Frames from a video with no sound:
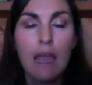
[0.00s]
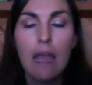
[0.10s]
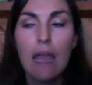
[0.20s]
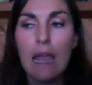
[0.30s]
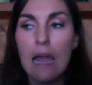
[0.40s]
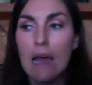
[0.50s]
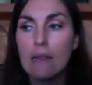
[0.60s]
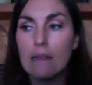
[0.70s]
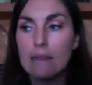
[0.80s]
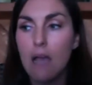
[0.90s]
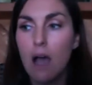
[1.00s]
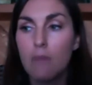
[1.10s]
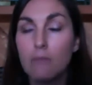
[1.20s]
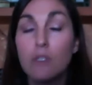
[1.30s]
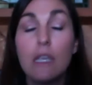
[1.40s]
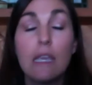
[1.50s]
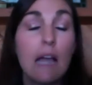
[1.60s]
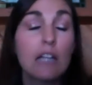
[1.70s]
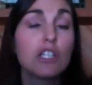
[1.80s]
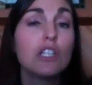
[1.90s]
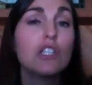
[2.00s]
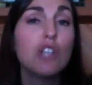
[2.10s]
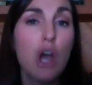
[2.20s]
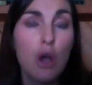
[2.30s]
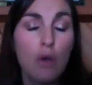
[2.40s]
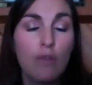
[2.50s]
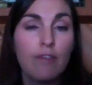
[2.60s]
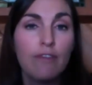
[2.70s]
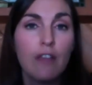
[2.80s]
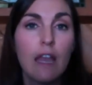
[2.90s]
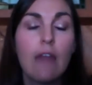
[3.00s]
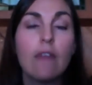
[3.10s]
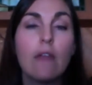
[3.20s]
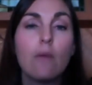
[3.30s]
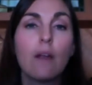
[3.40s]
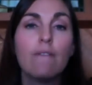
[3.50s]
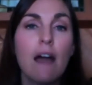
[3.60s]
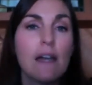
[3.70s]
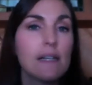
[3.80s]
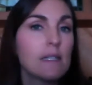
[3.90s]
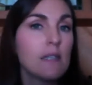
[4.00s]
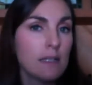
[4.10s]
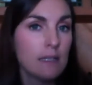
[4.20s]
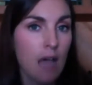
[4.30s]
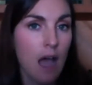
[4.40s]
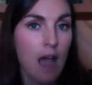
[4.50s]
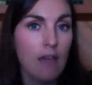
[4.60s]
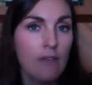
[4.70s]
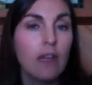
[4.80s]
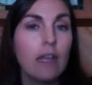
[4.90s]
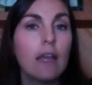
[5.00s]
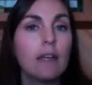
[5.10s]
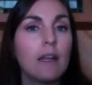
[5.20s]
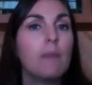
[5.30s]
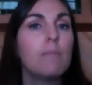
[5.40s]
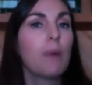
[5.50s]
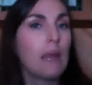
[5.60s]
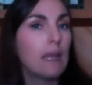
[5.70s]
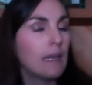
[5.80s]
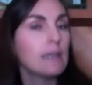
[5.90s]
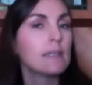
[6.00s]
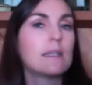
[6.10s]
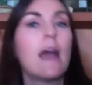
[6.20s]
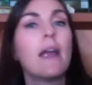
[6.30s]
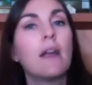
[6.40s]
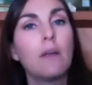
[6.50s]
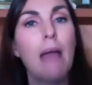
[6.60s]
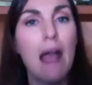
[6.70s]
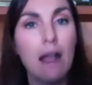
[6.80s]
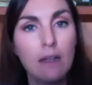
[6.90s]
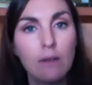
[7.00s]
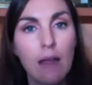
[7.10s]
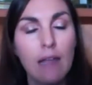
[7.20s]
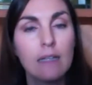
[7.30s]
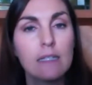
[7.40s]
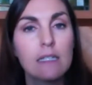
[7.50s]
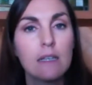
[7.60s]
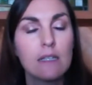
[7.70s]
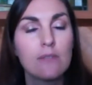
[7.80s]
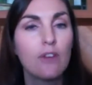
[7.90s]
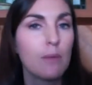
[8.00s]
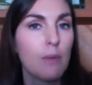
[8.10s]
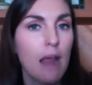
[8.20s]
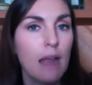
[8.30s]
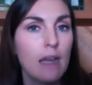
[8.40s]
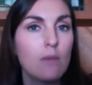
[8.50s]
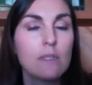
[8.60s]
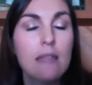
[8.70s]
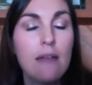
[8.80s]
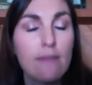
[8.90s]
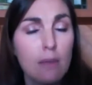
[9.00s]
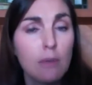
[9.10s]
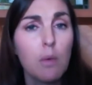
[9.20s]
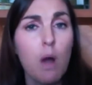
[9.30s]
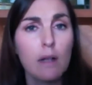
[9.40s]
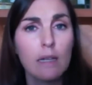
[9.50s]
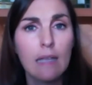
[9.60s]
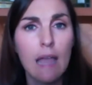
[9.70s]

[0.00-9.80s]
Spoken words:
and he actually dove, and they were advised not to dive, and he ended up breaking his entire back, right, his vertebrae, and he was never able to walk again.